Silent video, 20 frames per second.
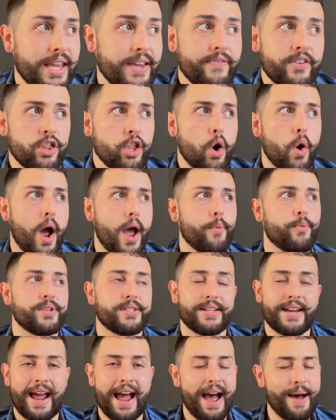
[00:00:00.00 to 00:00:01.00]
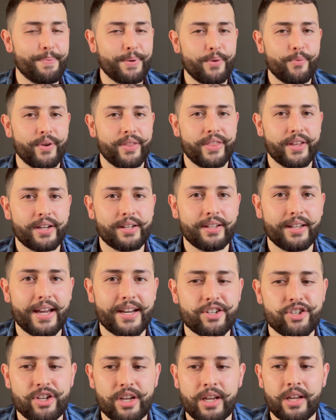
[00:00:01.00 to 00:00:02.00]
Even though I wasn't happy with the
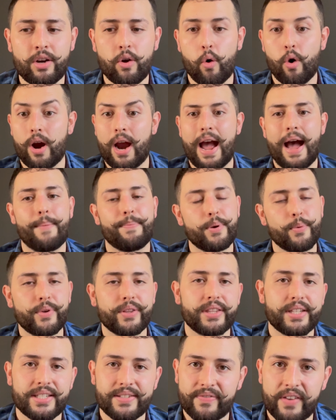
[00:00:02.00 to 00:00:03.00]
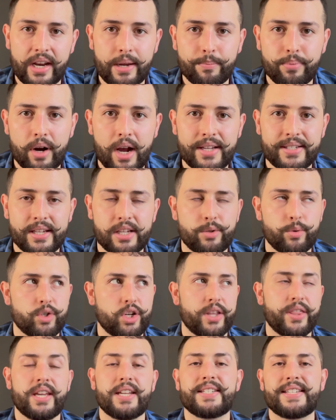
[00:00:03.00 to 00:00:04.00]
collection or happy with this fitting process, which
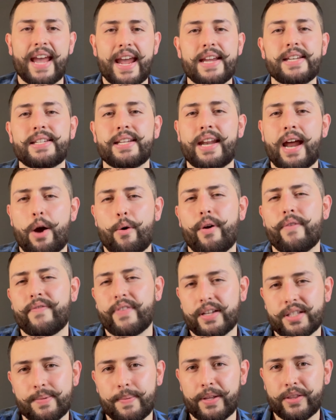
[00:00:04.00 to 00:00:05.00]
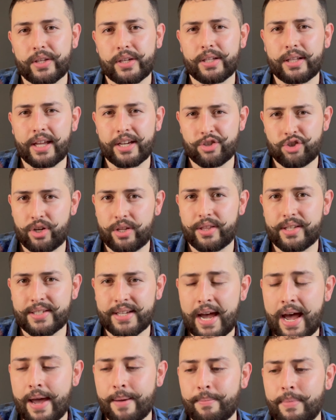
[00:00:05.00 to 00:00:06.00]
I think tainted how I felt about the collection at the
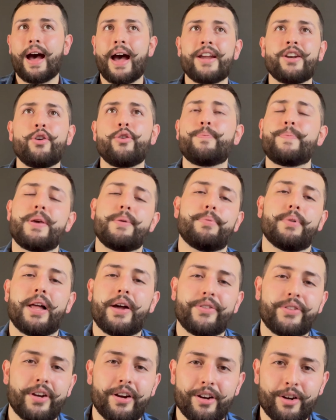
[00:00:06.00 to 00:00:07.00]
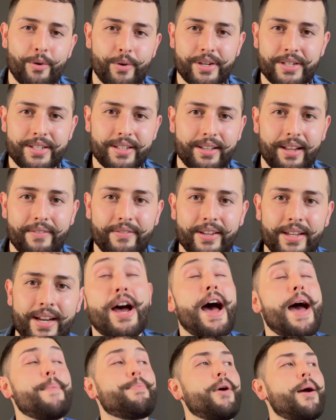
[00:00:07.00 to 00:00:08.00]
time, I know people out there are going to love it.
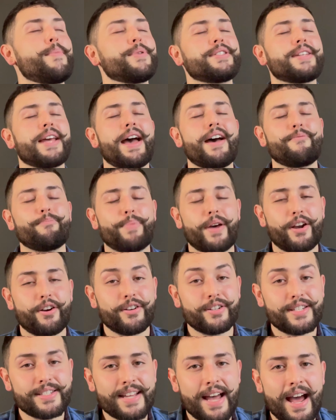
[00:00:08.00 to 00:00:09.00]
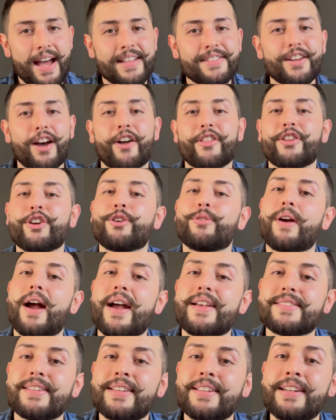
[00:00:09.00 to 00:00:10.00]
I promise to have better designs on the
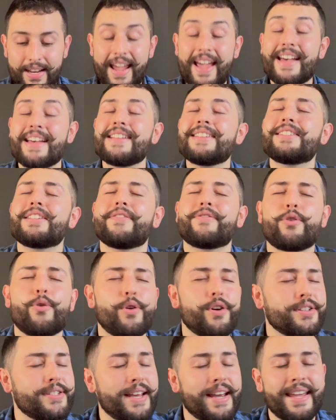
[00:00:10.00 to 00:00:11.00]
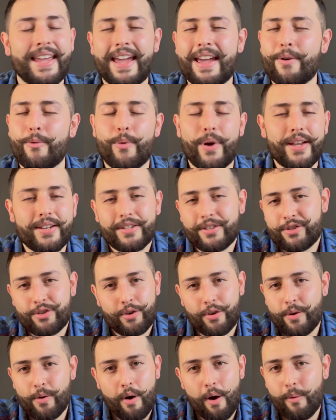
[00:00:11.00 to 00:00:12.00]
horizon, and of course, I can't wait to
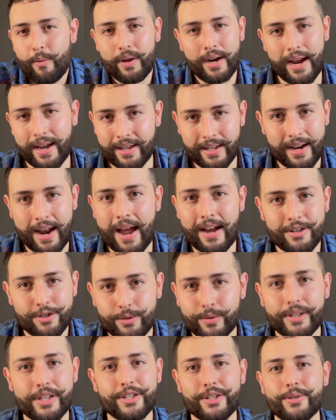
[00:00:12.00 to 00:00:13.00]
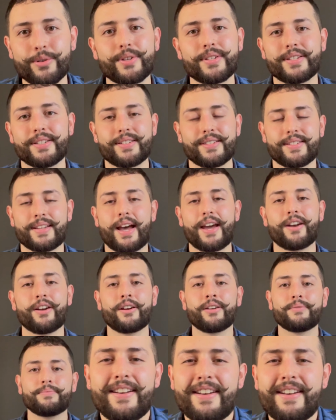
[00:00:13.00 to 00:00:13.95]
show you all what I can actually do as a designer.